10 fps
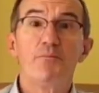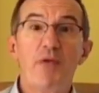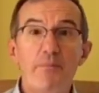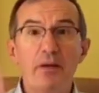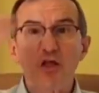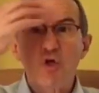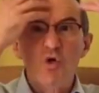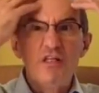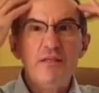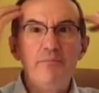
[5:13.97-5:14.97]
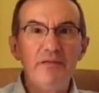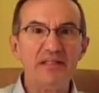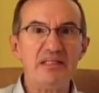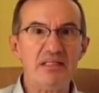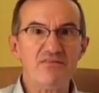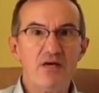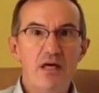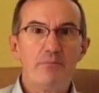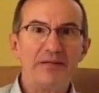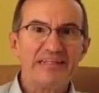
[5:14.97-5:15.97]
People couldn't believe,
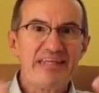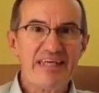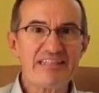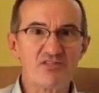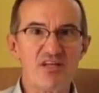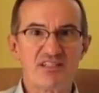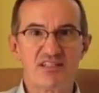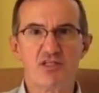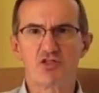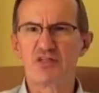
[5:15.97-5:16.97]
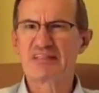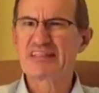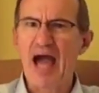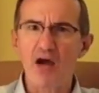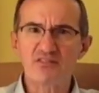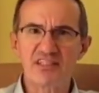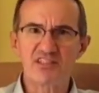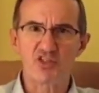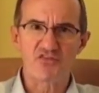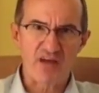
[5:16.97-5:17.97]
but his research on
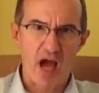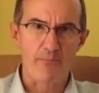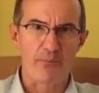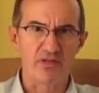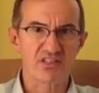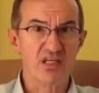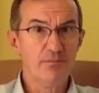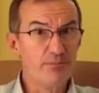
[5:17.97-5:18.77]
thousands of couples